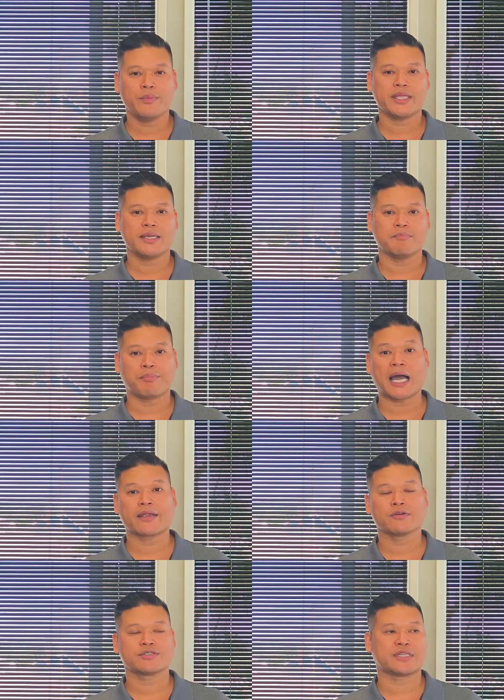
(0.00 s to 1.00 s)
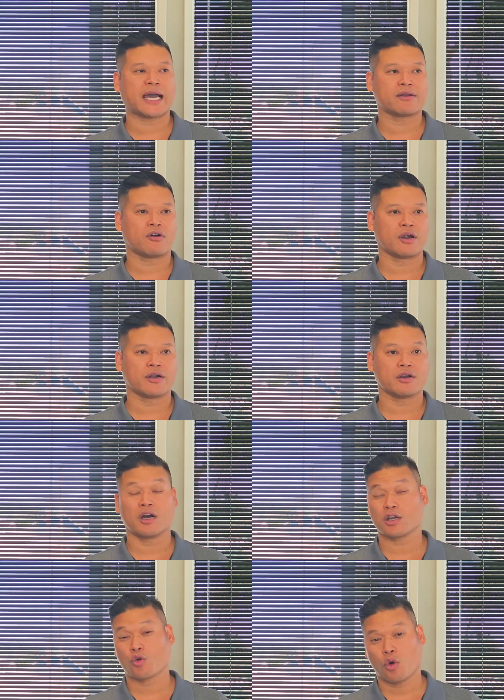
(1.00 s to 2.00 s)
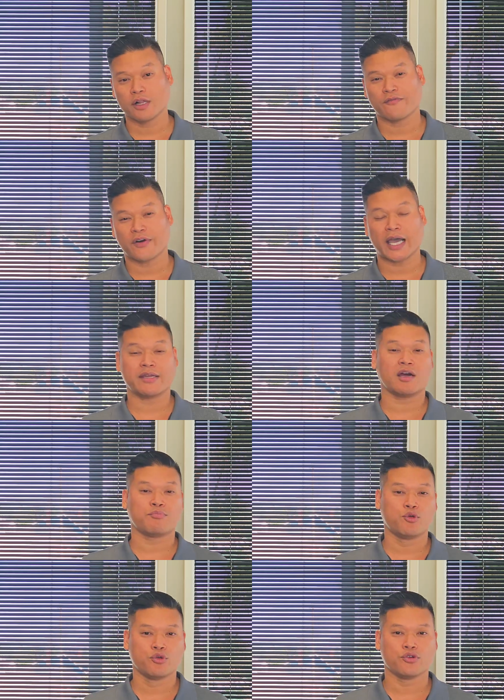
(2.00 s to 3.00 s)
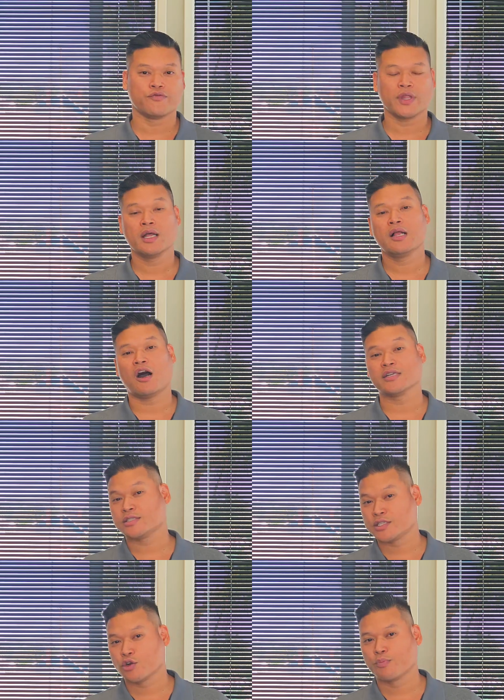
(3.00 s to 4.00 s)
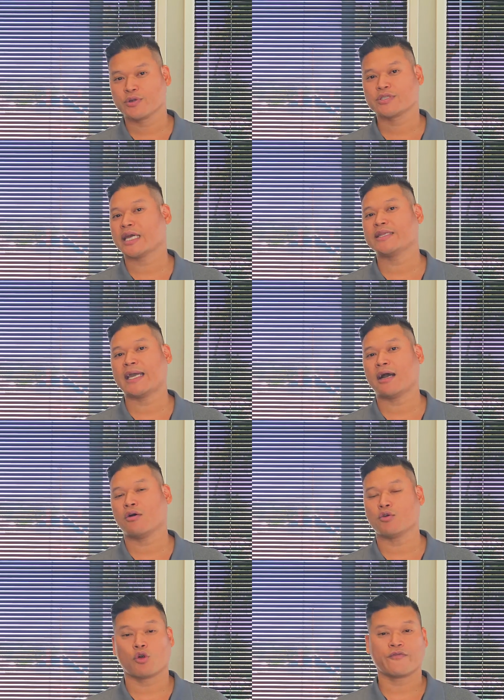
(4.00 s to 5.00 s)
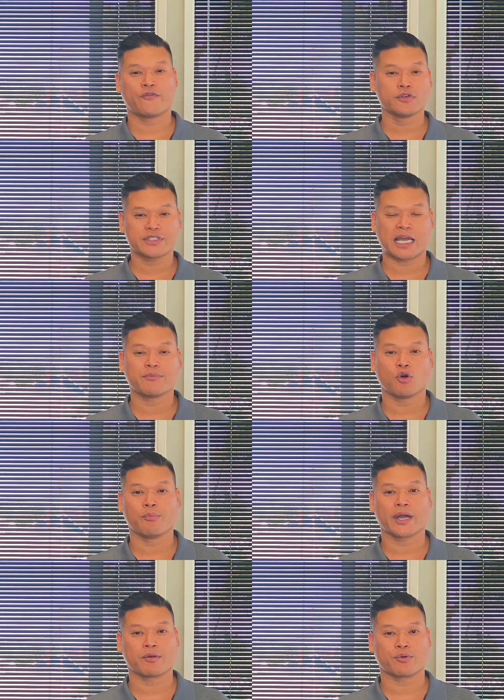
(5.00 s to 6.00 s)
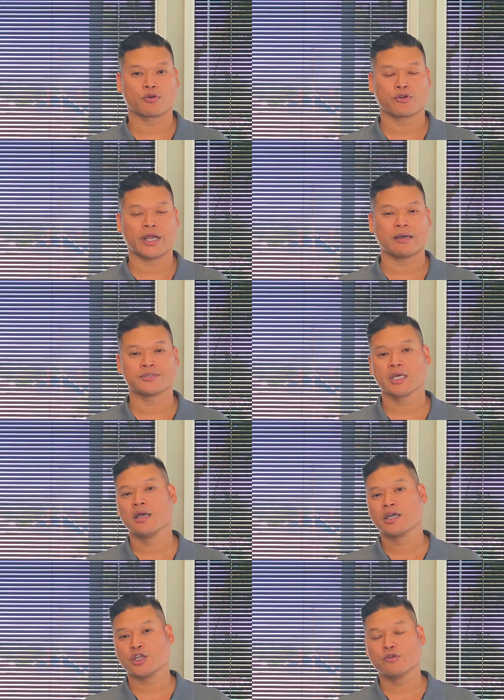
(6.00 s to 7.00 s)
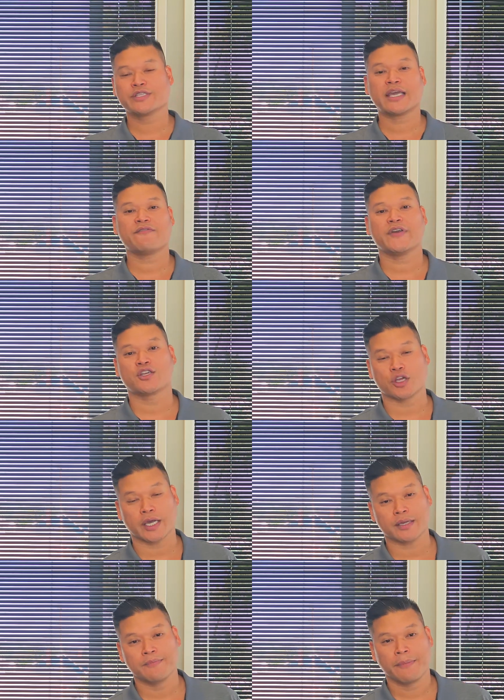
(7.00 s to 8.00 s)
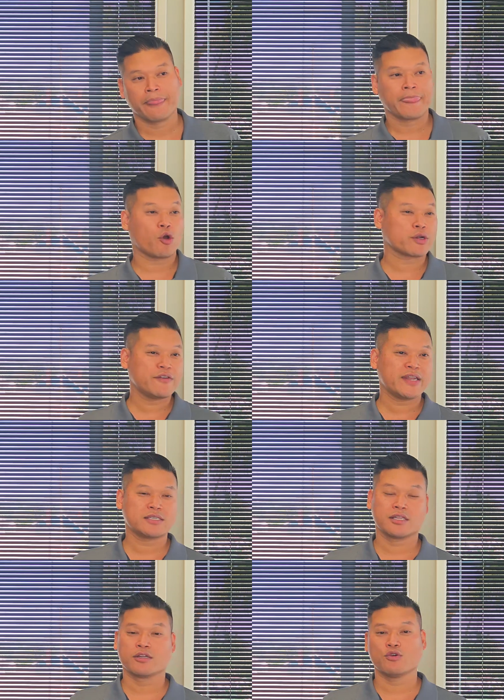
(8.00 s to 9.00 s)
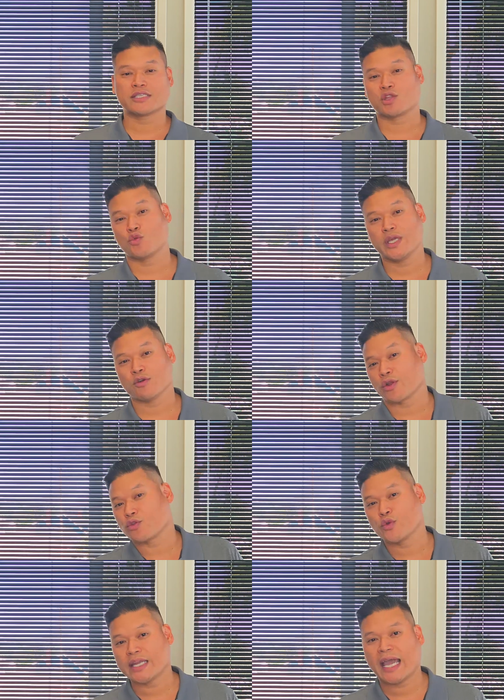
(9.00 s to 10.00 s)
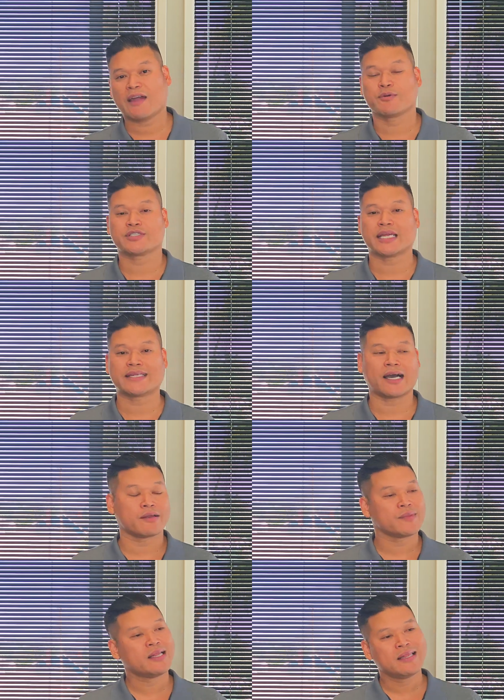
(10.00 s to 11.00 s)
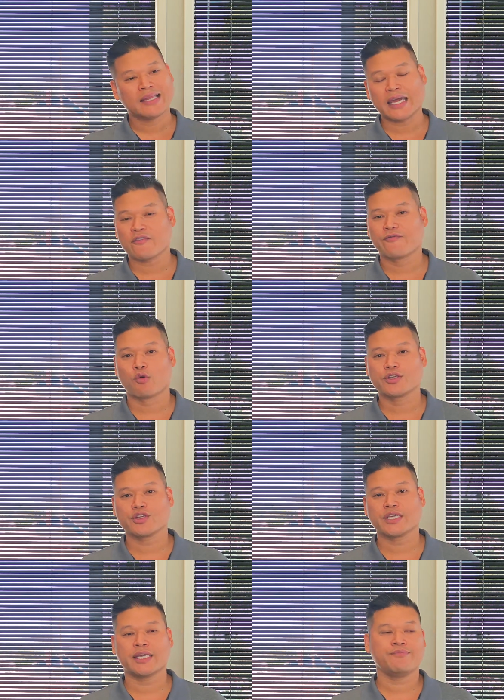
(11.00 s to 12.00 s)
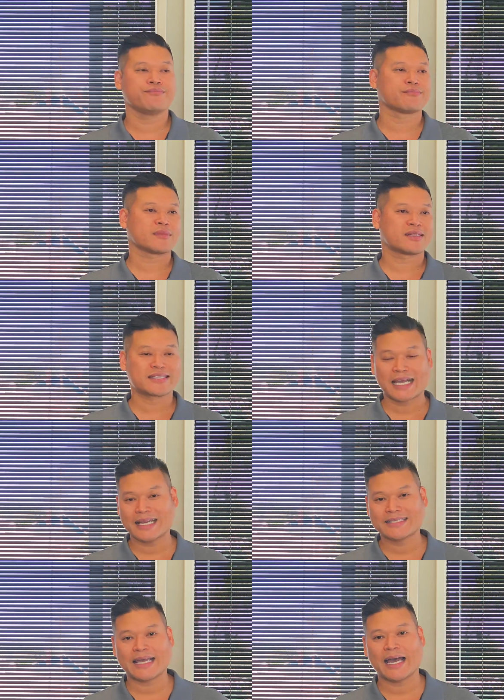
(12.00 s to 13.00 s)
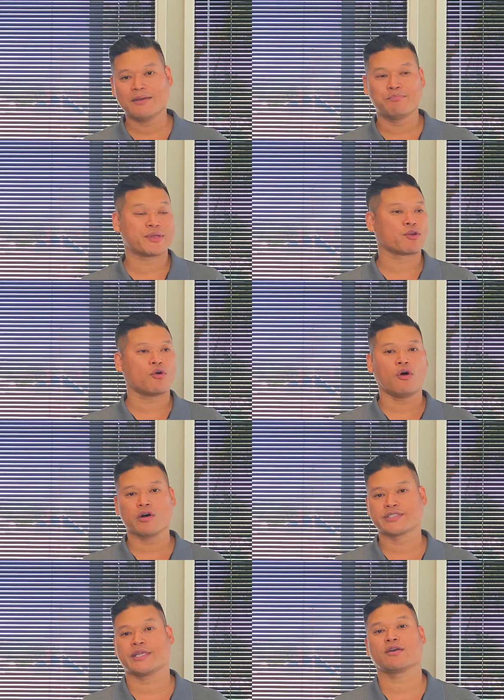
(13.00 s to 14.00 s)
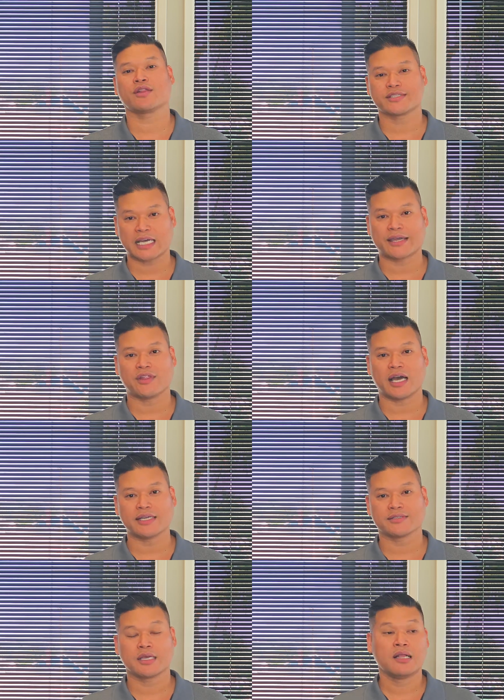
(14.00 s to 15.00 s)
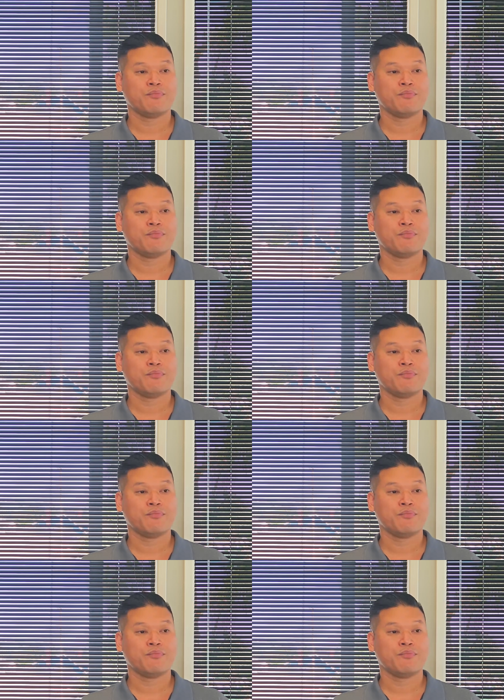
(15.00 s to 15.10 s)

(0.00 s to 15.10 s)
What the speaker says: many buyers that are qualified, approved on 0% down or first-time home buyer programs using FHA, or even as little as 3 or 3.5% down. And unfortunately, it's kind of sad, but they're all sitting on the sidelines.